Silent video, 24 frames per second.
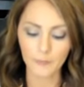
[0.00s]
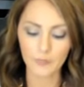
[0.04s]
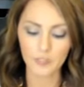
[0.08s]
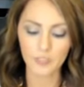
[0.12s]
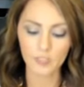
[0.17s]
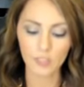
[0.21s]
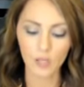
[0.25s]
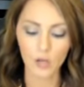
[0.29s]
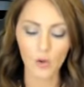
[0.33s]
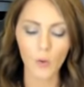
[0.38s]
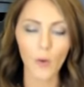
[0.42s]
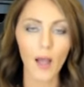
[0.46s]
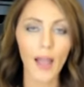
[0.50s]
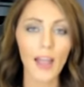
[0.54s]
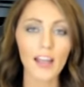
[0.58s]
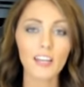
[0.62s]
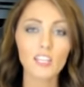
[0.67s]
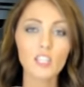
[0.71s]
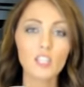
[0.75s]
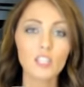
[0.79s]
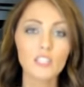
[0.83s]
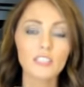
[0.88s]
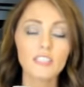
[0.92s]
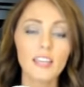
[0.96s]
So I
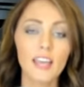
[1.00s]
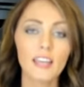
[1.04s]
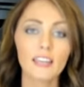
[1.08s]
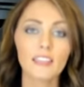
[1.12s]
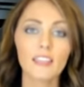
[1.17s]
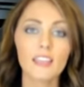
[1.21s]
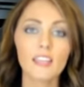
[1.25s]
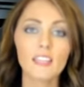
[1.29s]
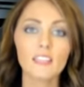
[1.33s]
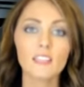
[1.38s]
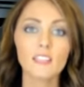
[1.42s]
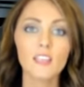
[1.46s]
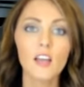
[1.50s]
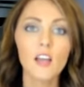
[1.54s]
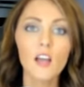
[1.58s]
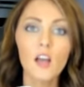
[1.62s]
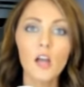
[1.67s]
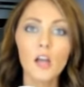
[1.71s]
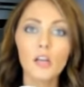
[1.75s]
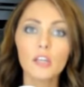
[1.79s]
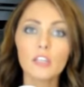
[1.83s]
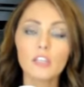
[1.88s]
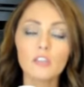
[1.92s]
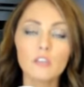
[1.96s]
actually take this
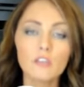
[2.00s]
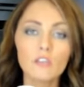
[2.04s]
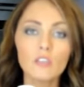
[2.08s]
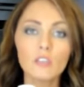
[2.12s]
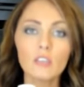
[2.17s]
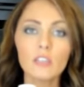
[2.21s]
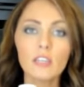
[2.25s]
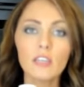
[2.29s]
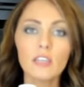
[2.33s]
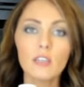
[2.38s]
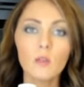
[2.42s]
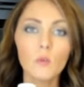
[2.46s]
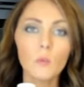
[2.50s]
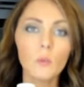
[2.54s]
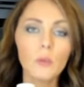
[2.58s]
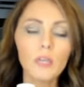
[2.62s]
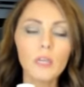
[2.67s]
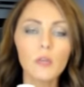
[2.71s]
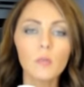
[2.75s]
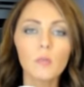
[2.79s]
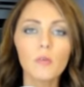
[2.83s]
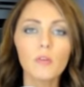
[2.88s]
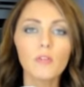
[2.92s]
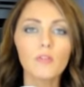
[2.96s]
usually the week
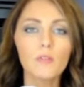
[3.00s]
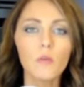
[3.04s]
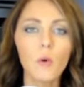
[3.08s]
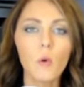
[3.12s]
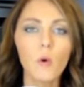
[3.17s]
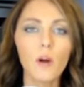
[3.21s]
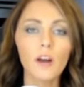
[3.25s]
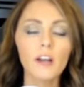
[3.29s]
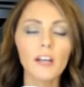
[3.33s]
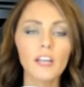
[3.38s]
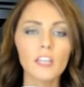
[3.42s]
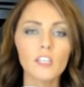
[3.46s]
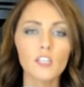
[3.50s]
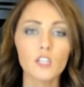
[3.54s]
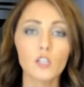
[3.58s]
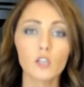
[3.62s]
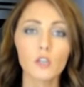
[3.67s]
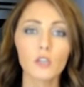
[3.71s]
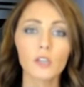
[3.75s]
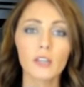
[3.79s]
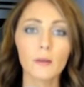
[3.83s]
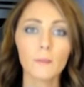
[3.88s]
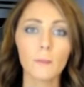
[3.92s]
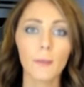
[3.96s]
before and
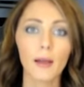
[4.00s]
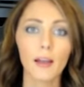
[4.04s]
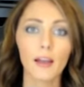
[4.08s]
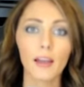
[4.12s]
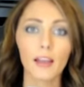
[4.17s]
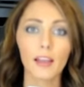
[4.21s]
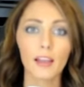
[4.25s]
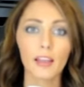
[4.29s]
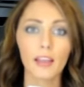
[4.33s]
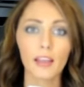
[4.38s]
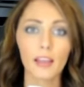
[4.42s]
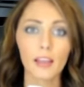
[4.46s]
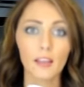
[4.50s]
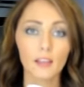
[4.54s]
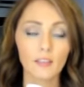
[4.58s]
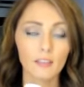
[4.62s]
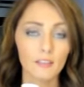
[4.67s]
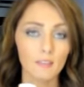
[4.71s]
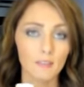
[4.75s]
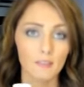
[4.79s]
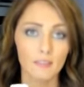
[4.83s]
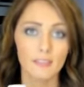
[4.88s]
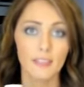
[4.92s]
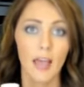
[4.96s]
during my
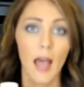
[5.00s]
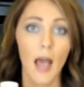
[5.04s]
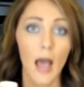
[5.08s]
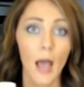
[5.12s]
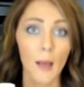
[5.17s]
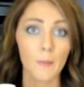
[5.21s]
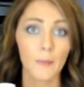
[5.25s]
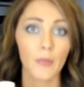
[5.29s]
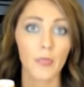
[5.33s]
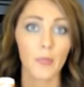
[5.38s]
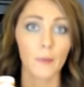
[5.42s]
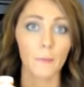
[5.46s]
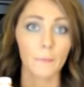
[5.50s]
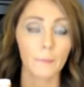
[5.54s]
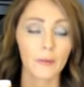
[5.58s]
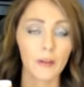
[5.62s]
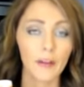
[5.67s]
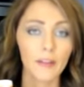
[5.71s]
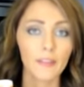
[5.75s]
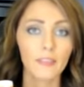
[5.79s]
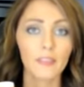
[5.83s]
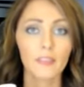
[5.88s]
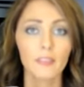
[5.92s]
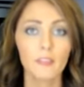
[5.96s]
time of the
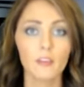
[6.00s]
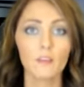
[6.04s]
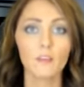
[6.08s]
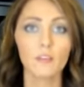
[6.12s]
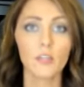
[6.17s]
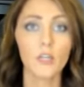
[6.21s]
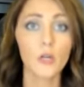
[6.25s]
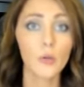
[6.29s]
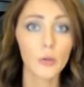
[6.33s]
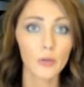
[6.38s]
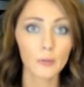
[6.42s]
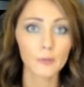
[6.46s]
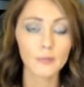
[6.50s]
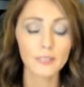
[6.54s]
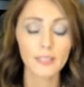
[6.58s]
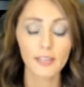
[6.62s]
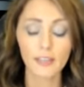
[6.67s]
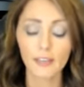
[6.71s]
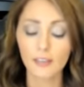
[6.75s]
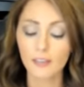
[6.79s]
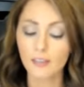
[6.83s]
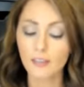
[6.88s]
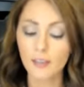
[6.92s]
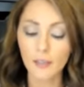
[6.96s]
month, if you know what I'm
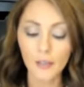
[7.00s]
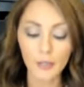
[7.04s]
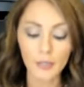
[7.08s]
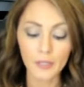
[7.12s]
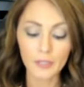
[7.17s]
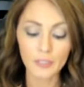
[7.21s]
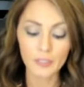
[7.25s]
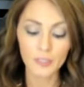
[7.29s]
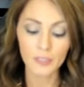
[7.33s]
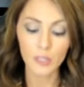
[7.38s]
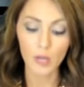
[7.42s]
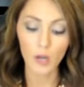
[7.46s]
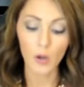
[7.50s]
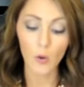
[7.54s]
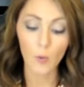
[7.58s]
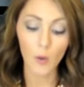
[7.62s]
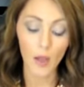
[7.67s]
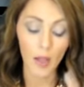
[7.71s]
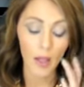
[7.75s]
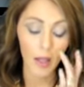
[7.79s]
saying. So